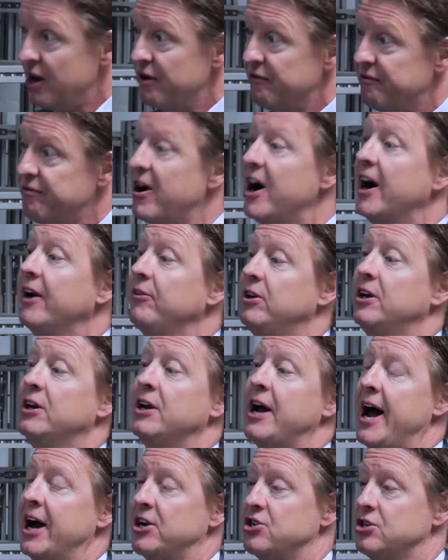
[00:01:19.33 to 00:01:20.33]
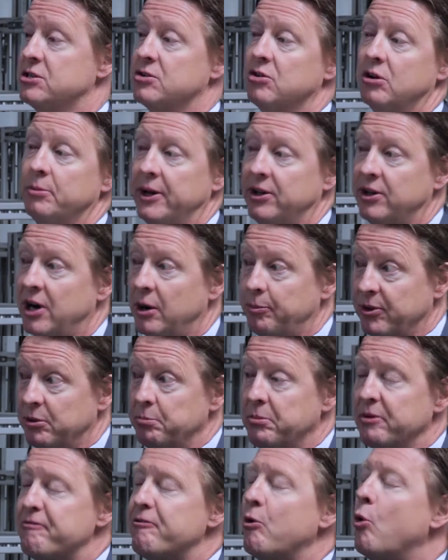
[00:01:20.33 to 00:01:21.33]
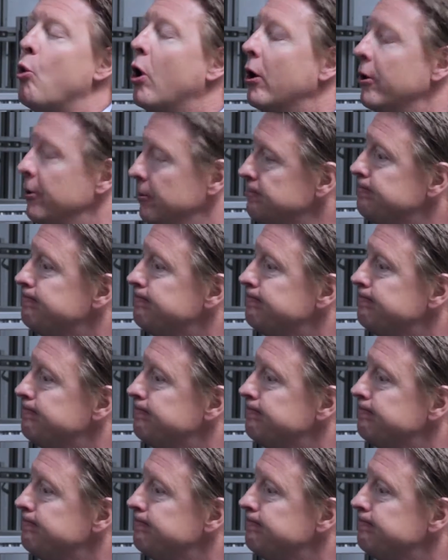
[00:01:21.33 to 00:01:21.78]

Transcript: 5G actually is going to be adopted before.